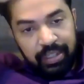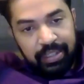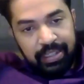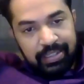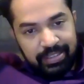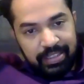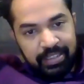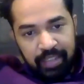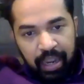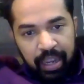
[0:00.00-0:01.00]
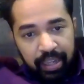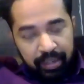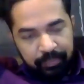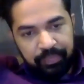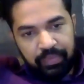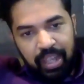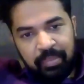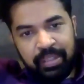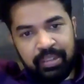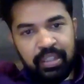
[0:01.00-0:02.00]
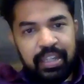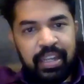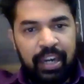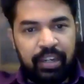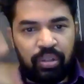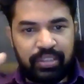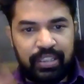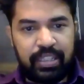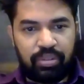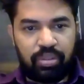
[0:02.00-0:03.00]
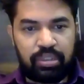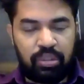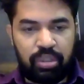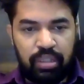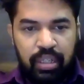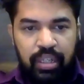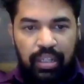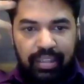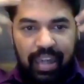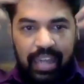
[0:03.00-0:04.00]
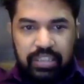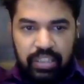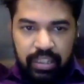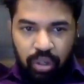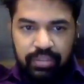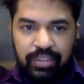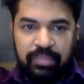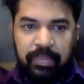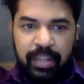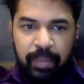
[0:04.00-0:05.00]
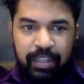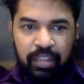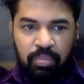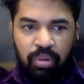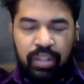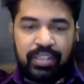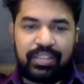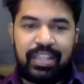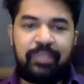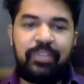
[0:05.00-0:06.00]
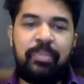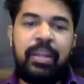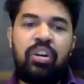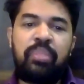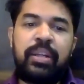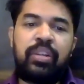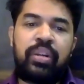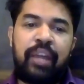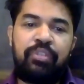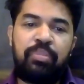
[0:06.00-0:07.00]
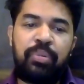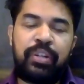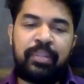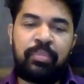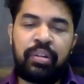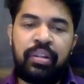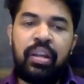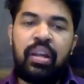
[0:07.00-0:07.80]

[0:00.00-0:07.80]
D H T is high, I mean the dehydroxytestosterone that actually causes male pattern baldness, then we may or may not have to put him on